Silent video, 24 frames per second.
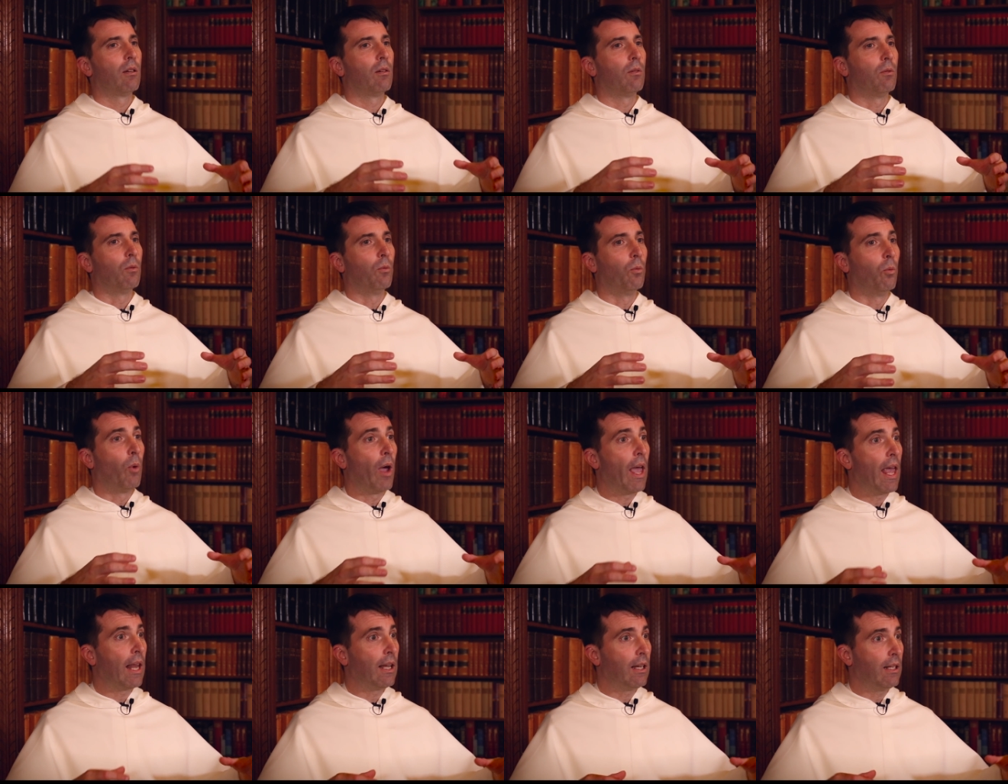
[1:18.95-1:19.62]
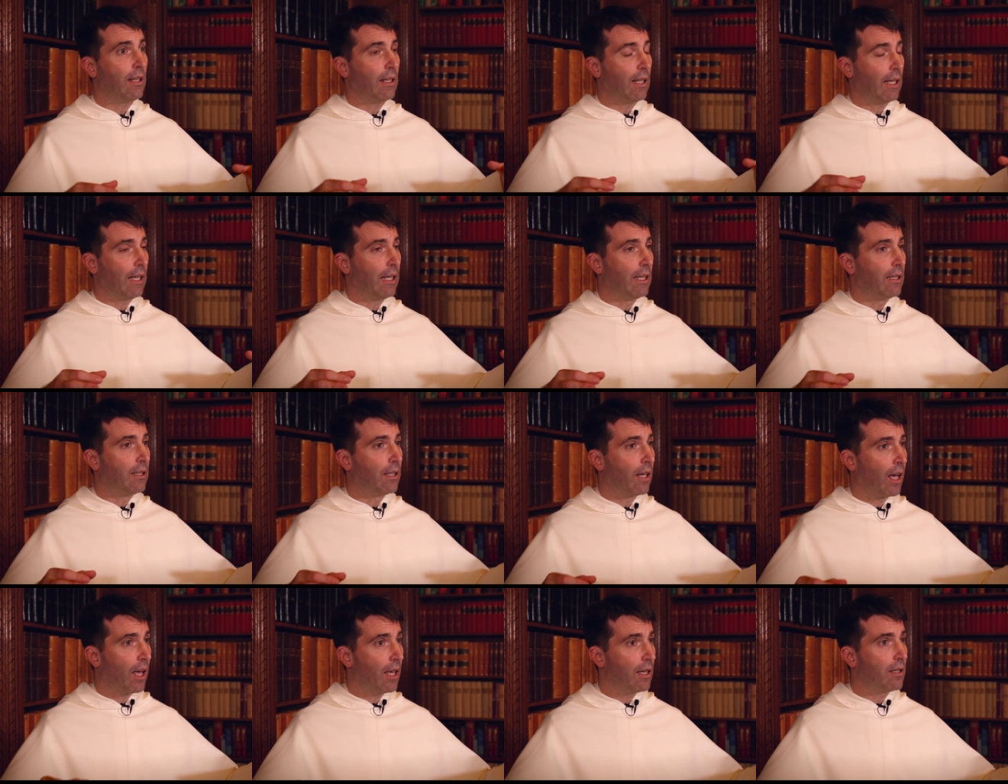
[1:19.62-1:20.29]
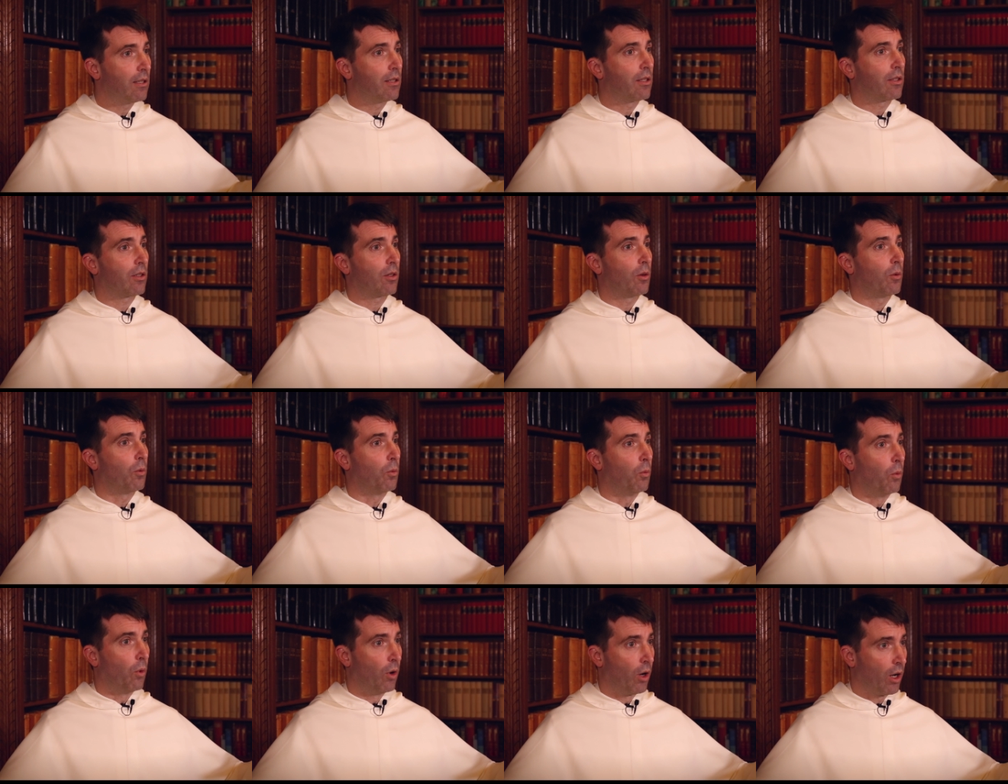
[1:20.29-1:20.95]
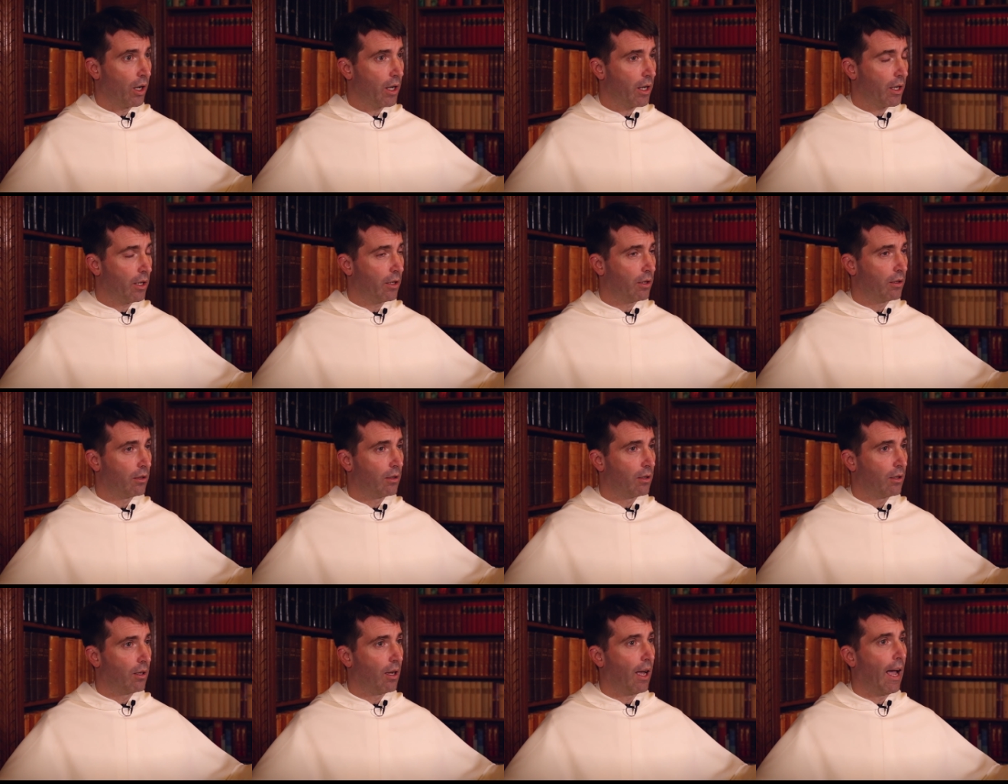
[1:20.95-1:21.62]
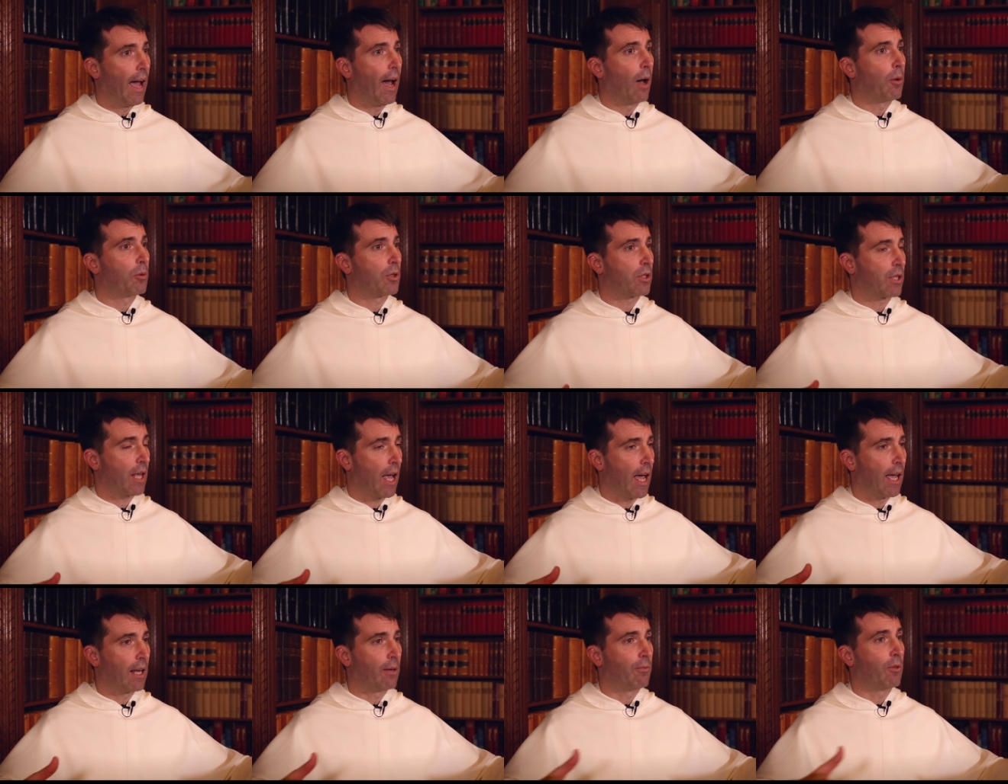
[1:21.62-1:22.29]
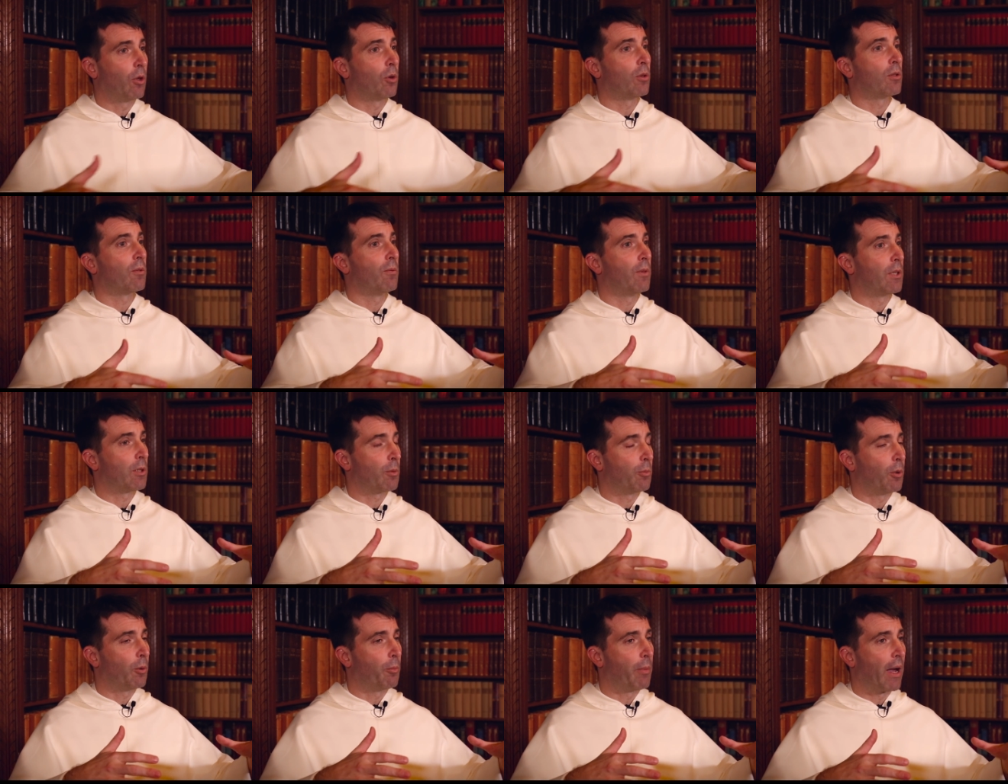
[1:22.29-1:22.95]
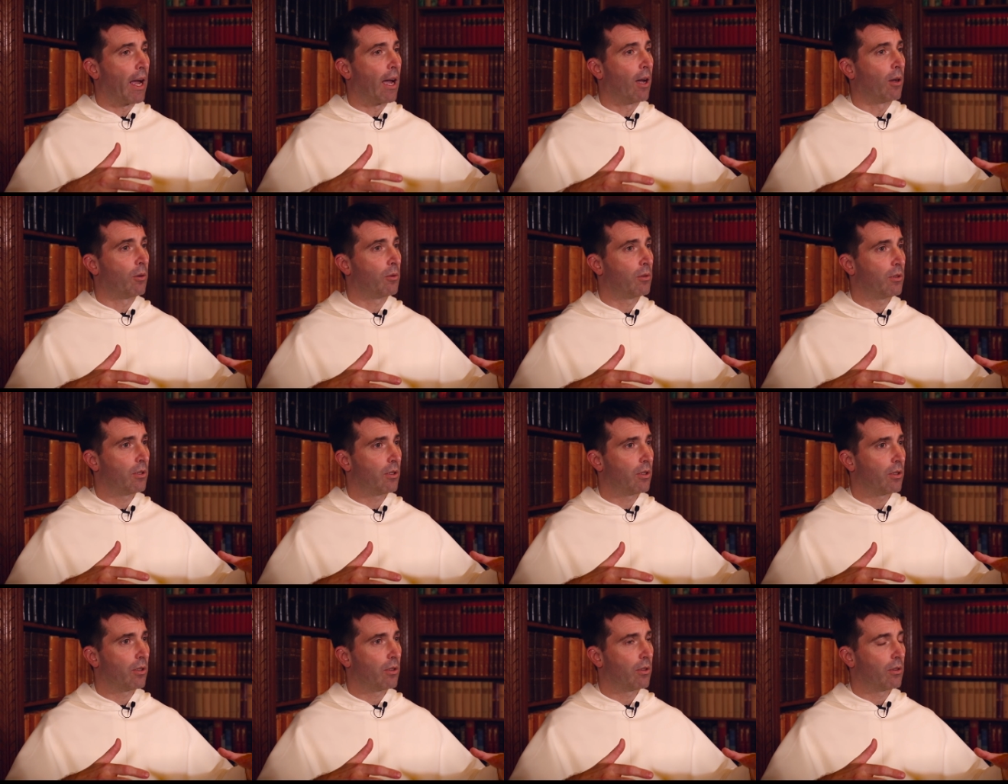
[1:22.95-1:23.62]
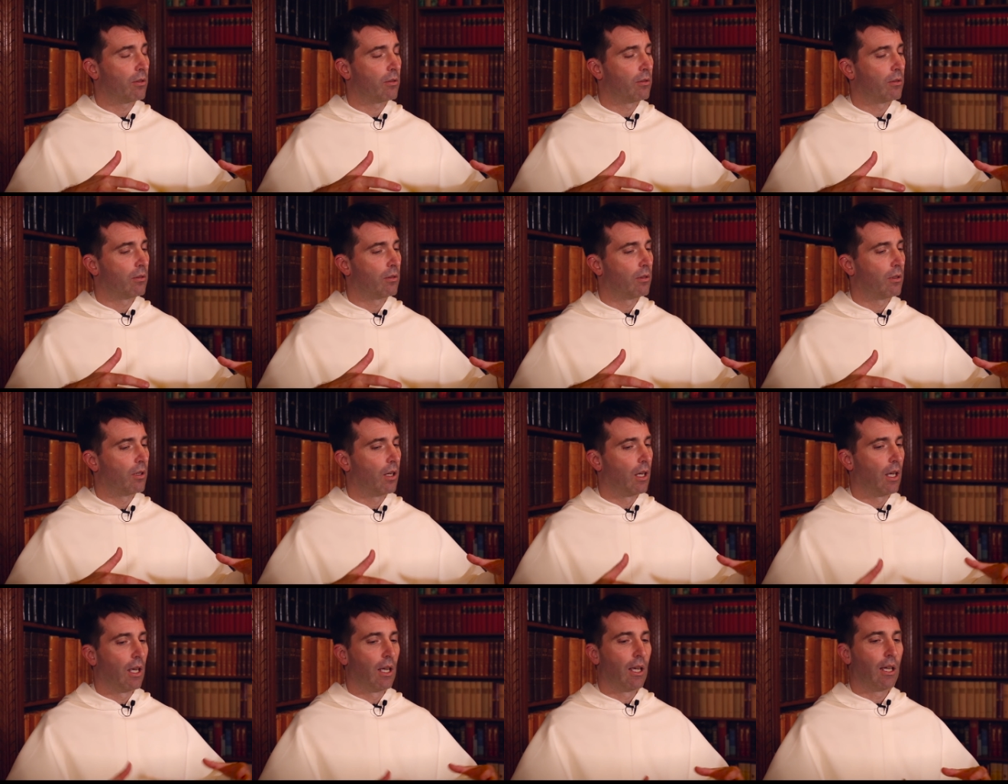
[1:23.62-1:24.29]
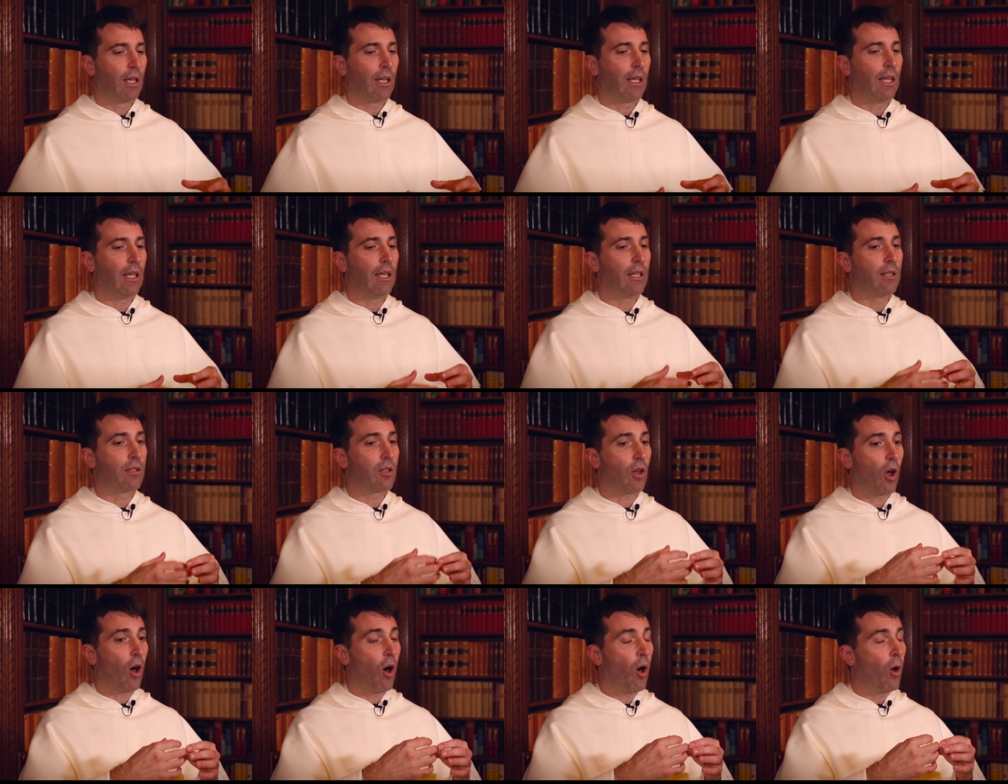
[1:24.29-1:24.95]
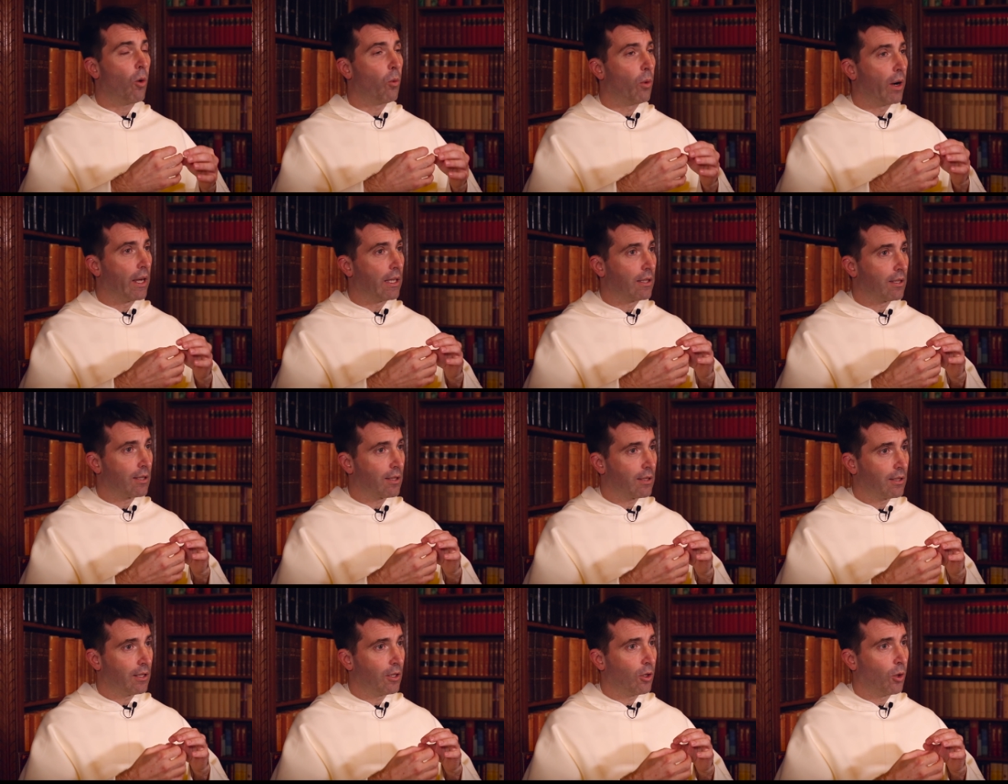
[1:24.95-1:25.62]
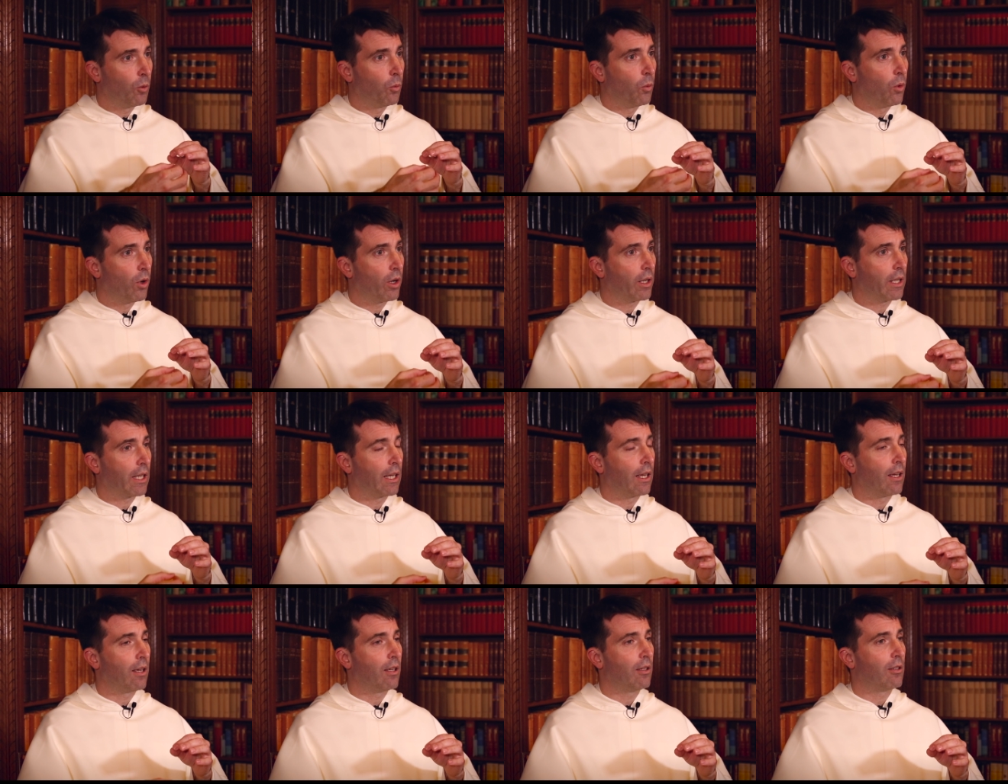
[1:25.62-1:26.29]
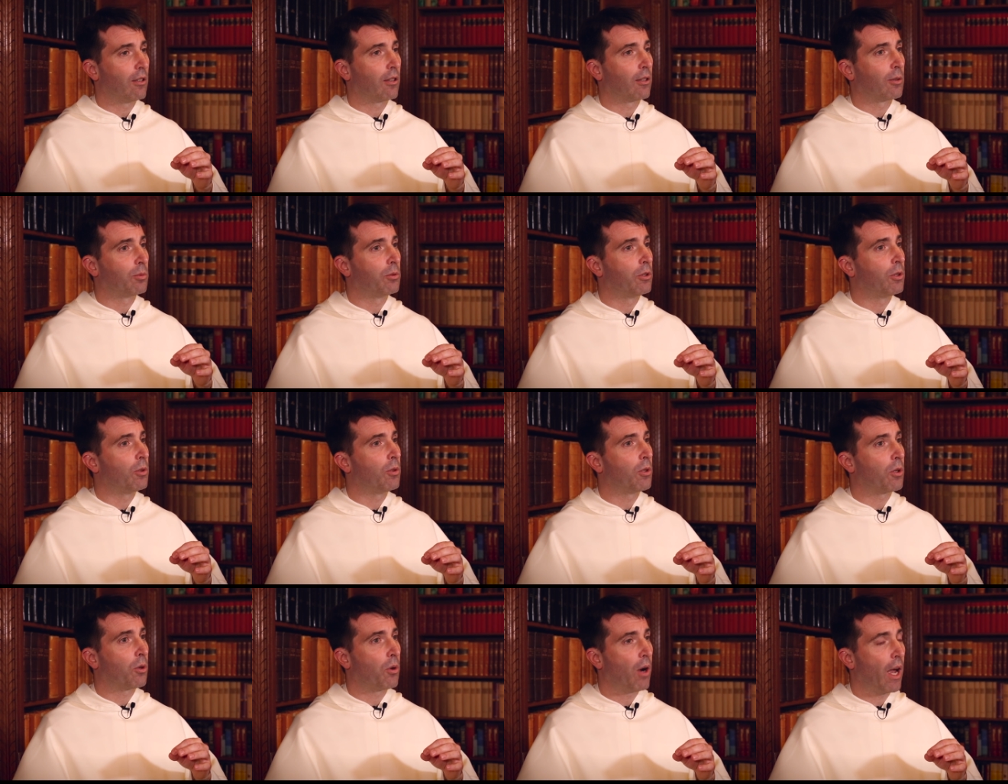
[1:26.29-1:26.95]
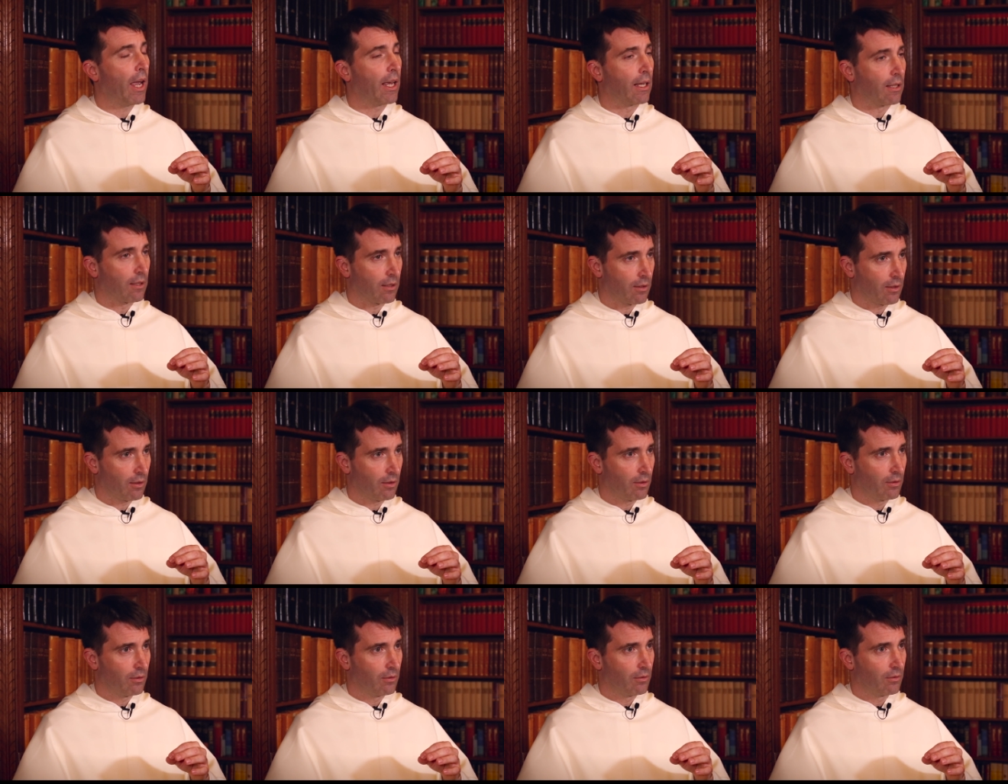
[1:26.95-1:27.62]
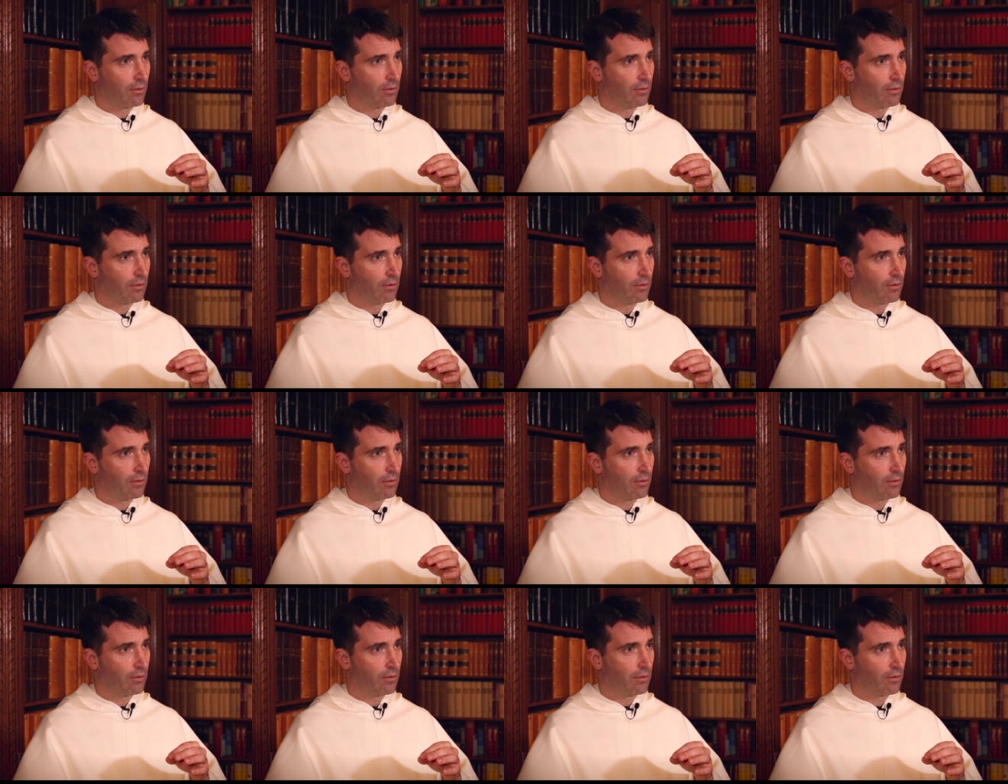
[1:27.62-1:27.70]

When he does work outside of those visible bounds, he is always still working through Christ